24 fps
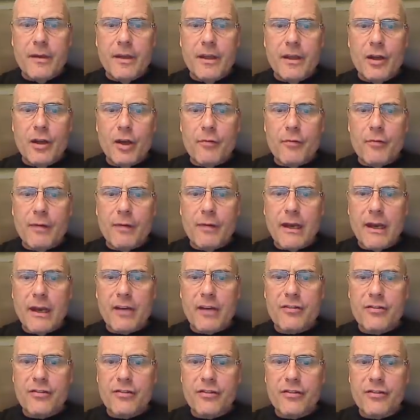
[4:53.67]
in her
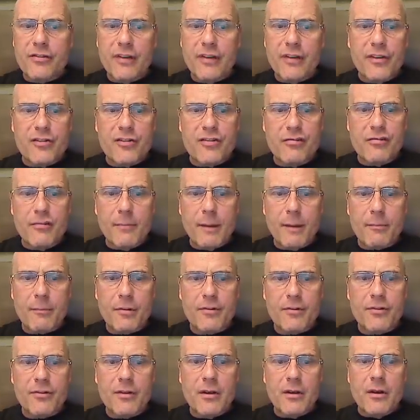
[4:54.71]
recollections to say that she
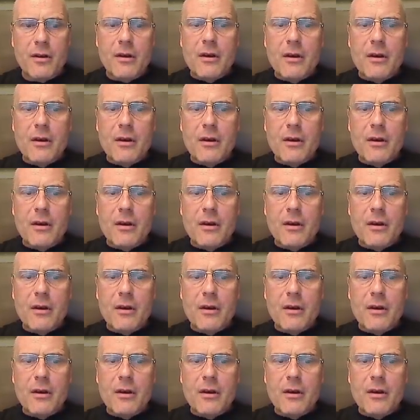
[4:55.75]
remembers